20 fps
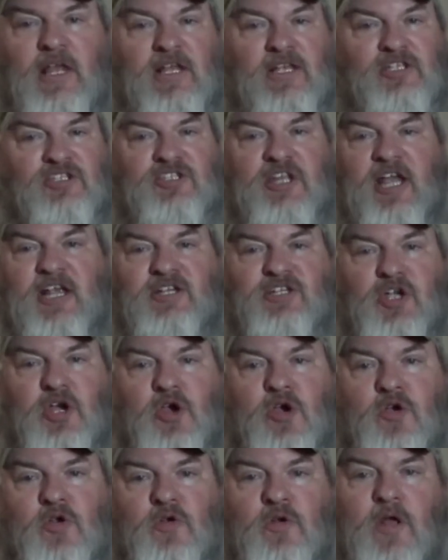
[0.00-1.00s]
stay
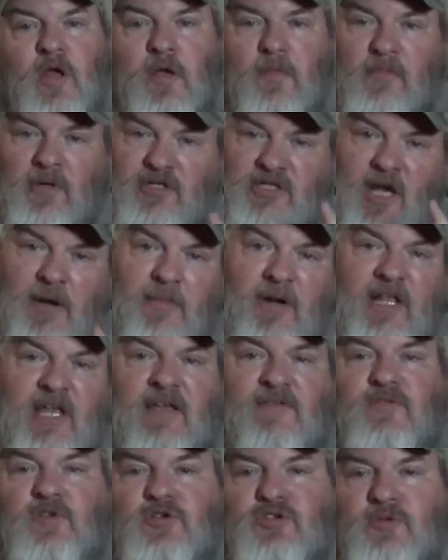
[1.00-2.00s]
tuned because I'm going to
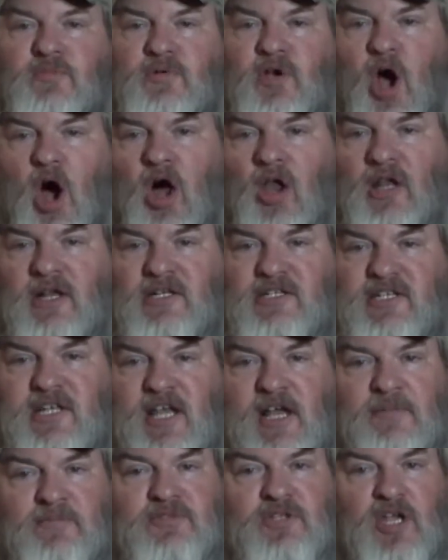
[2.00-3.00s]
give you some calling
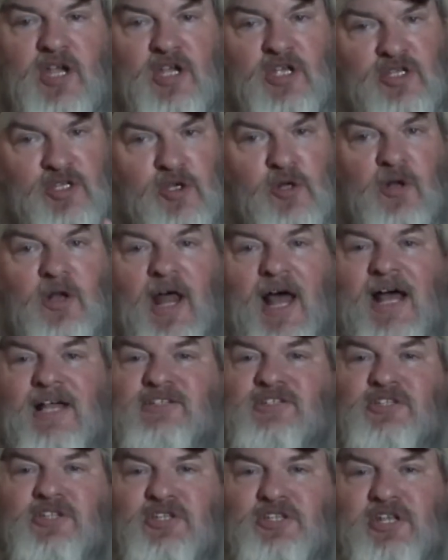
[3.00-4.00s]
tips
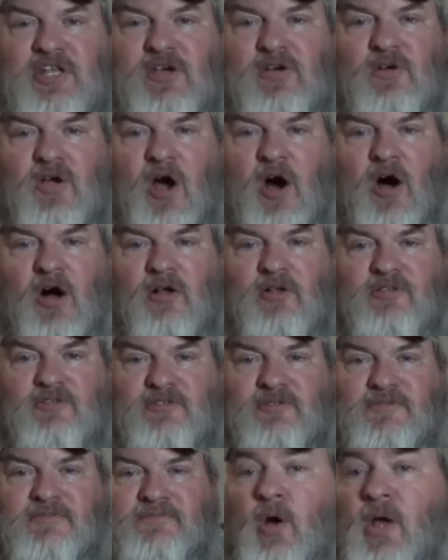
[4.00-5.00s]
utilizing the teal calls.
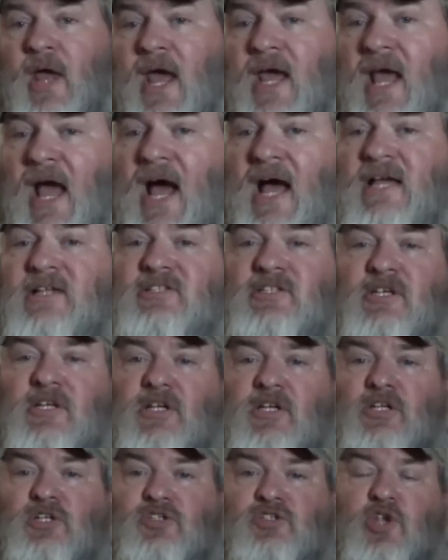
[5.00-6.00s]
Okay guys,
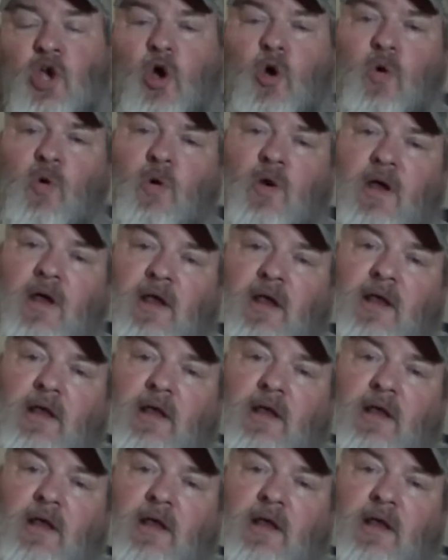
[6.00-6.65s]
so